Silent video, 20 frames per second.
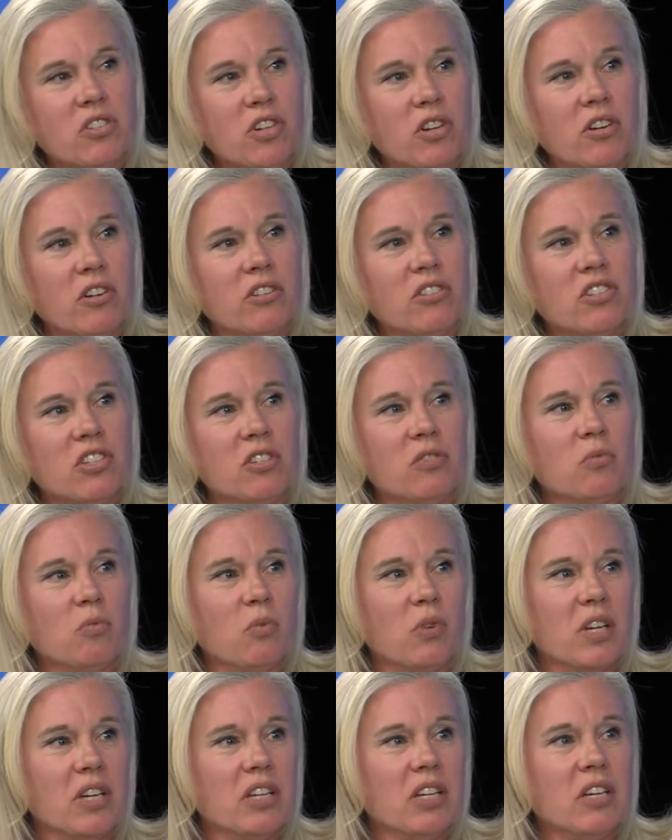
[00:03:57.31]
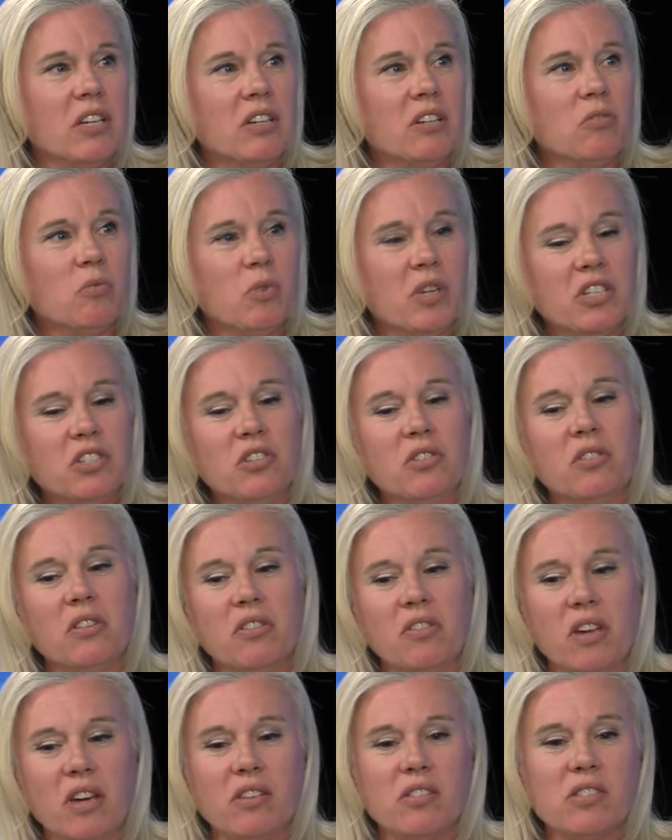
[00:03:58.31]
church and we do
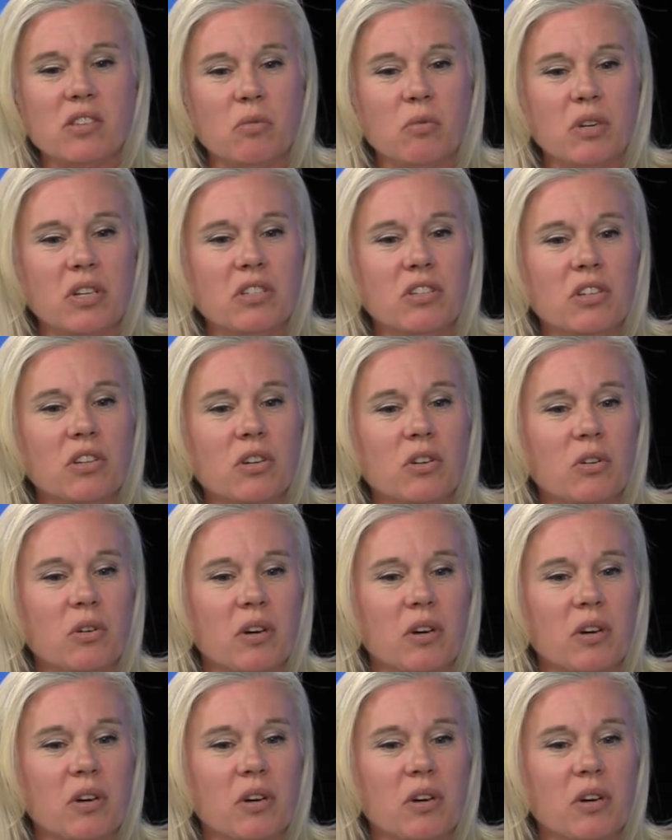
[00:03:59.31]
the things that we do